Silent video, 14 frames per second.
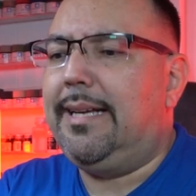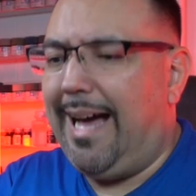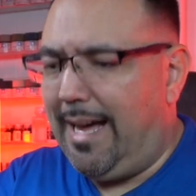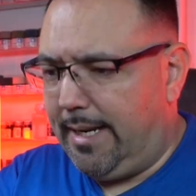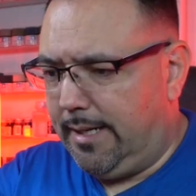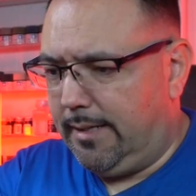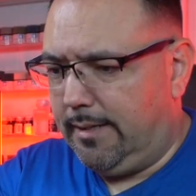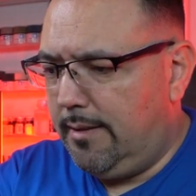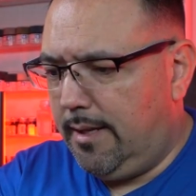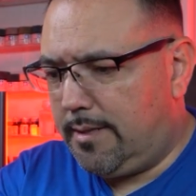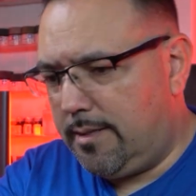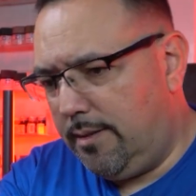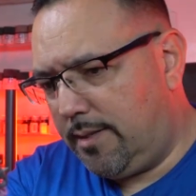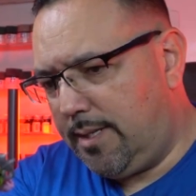Got it.
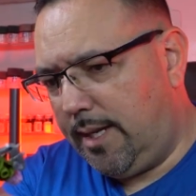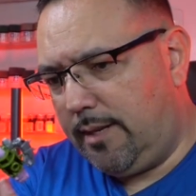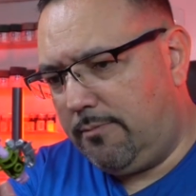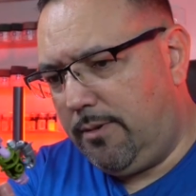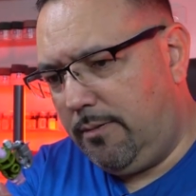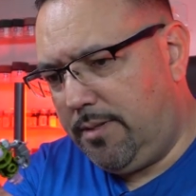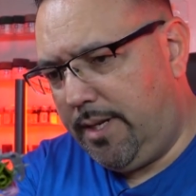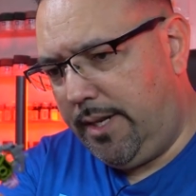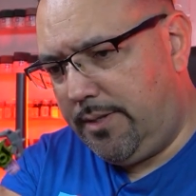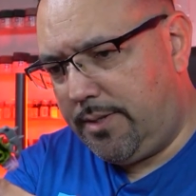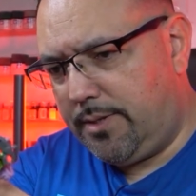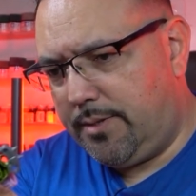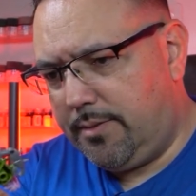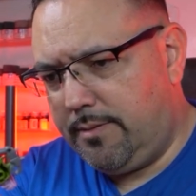This looks like it
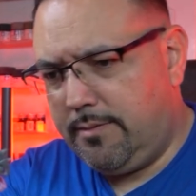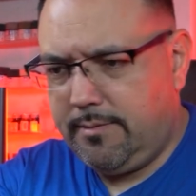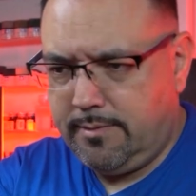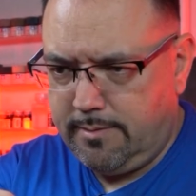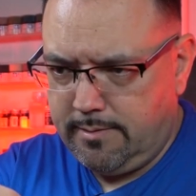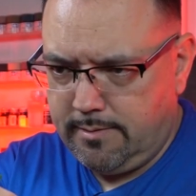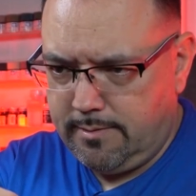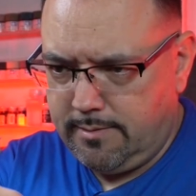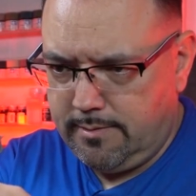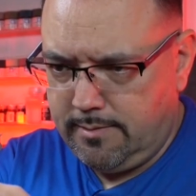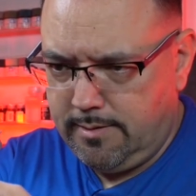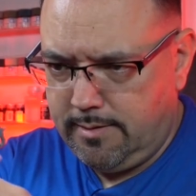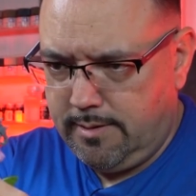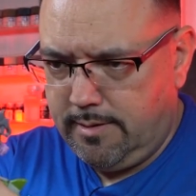rotates.
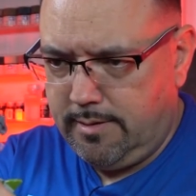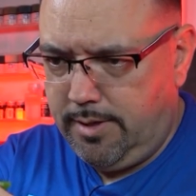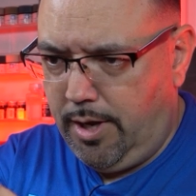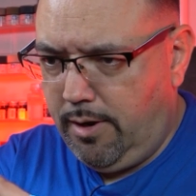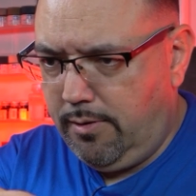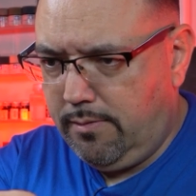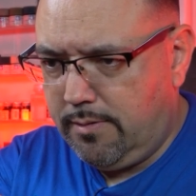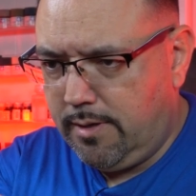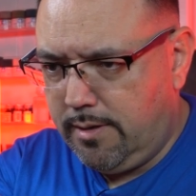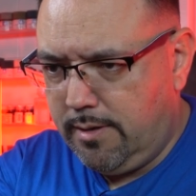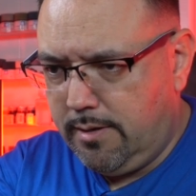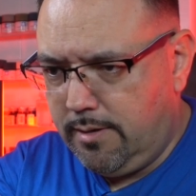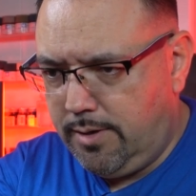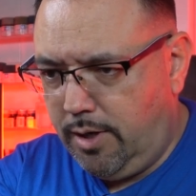No?
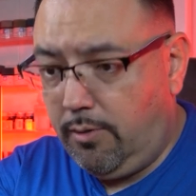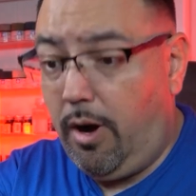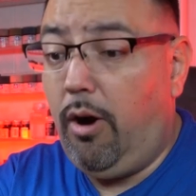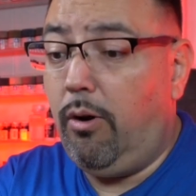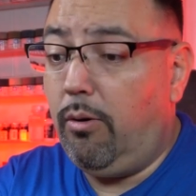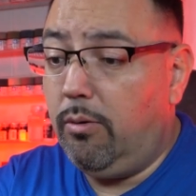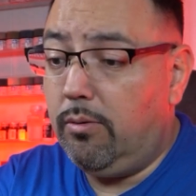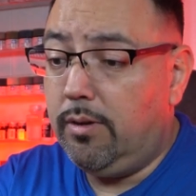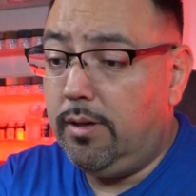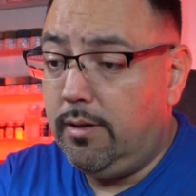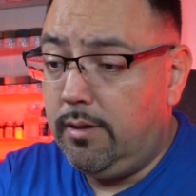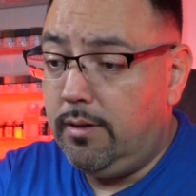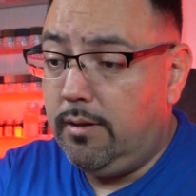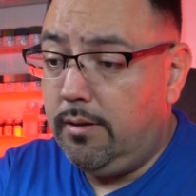No?
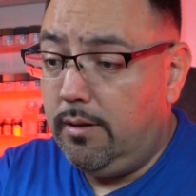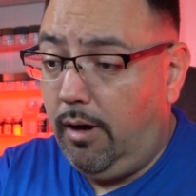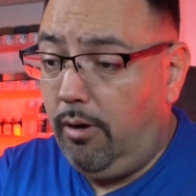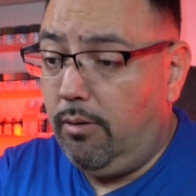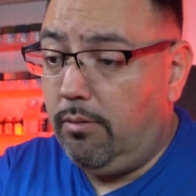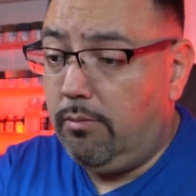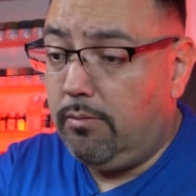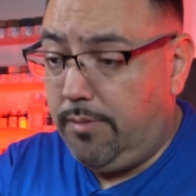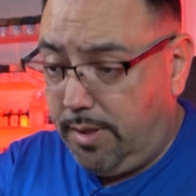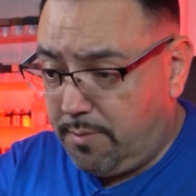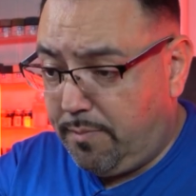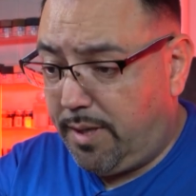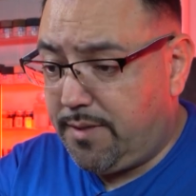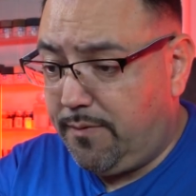Oh, this
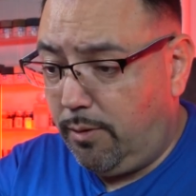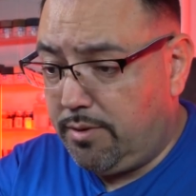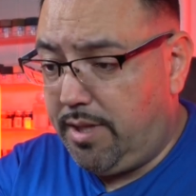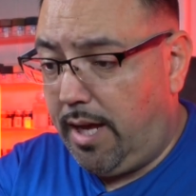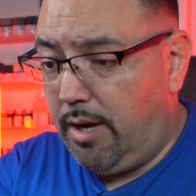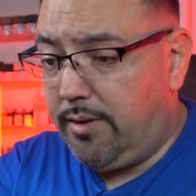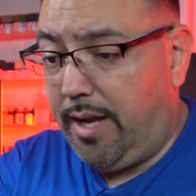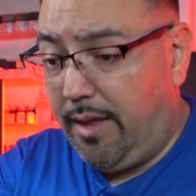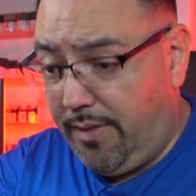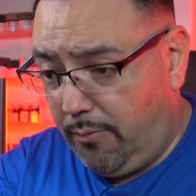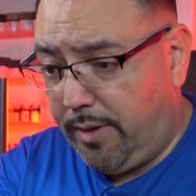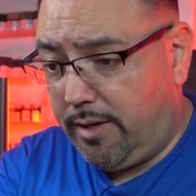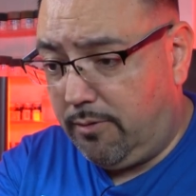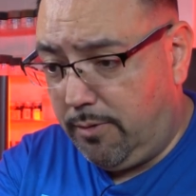piece folds down, and then
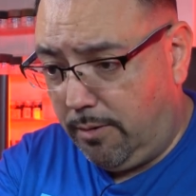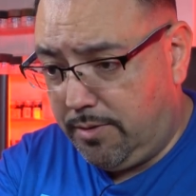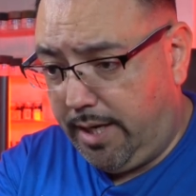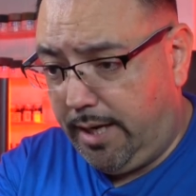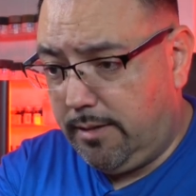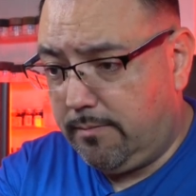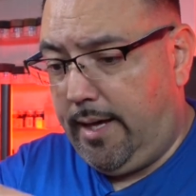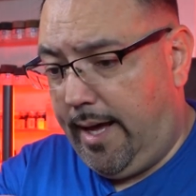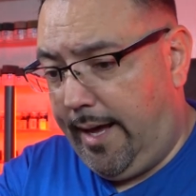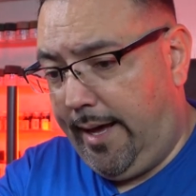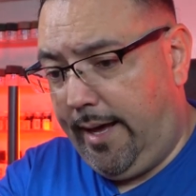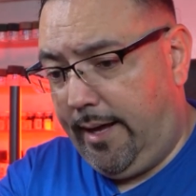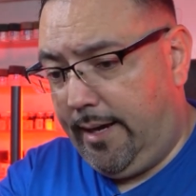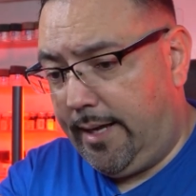we can rotate.
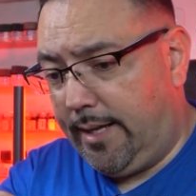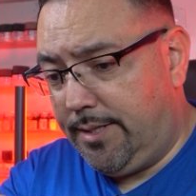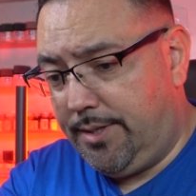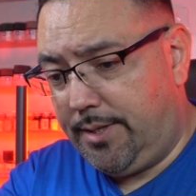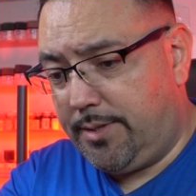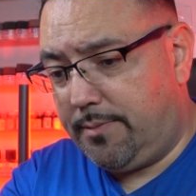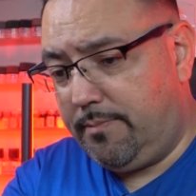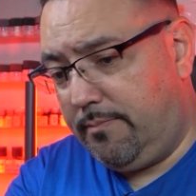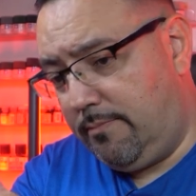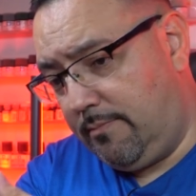And I guess you just